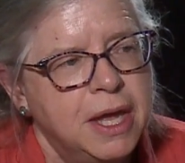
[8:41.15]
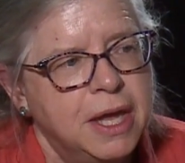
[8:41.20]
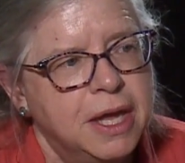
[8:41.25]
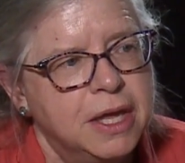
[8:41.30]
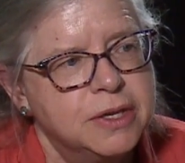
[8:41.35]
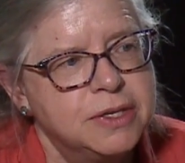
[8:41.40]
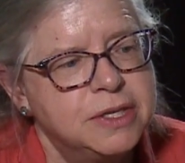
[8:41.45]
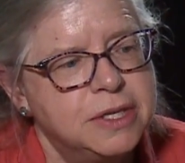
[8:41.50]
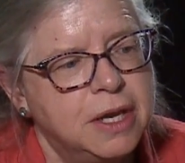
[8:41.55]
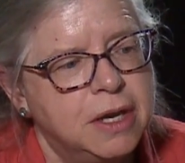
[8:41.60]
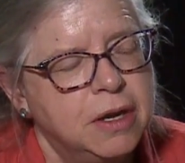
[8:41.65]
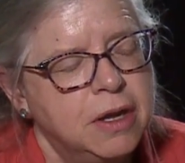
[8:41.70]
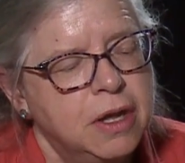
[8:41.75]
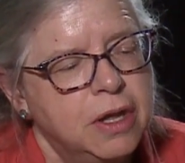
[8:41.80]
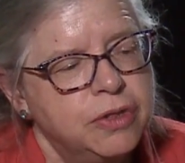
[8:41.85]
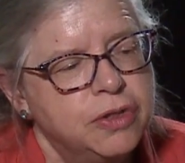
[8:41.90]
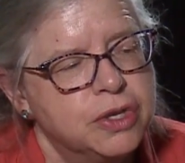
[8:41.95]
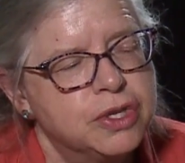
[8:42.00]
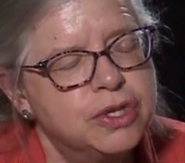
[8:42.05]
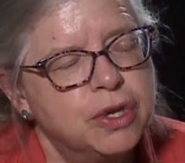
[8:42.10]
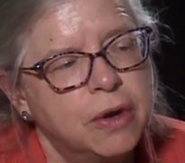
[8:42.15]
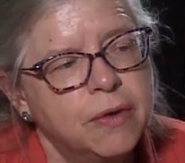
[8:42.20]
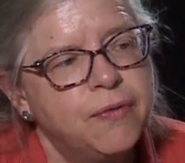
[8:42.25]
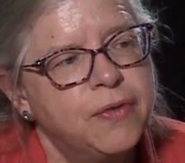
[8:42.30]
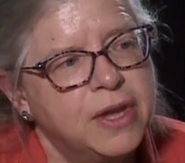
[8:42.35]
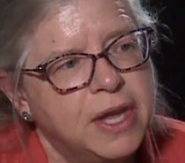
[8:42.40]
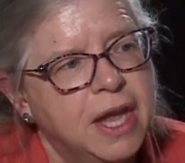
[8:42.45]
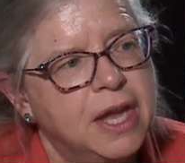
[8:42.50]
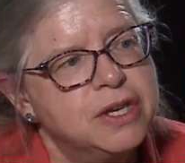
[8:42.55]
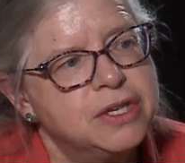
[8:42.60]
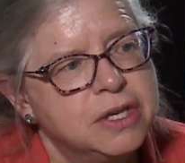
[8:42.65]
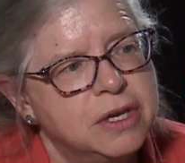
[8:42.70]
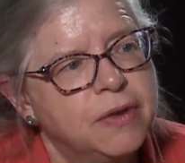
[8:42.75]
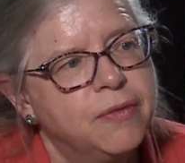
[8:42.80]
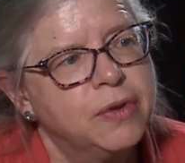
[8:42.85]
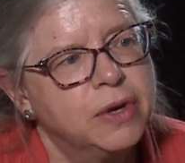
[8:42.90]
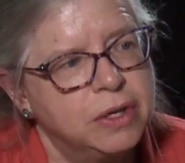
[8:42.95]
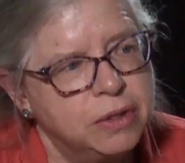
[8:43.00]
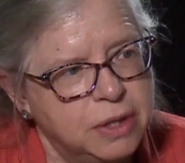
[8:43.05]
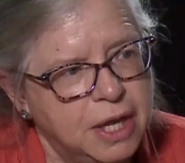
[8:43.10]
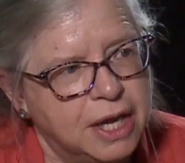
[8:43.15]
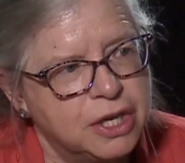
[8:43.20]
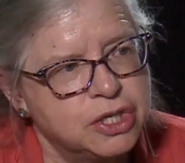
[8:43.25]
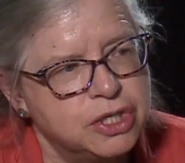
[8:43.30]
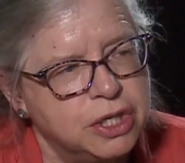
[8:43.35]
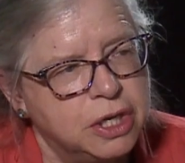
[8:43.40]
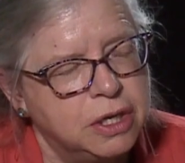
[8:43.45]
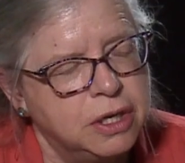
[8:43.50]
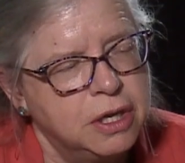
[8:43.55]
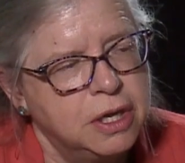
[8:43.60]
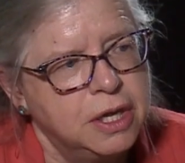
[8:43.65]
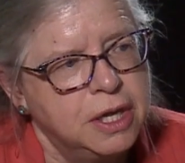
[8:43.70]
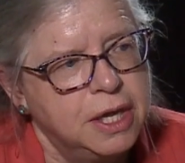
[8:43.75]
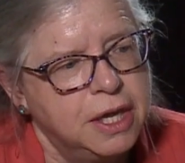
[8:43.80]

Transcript: is that the certification of an election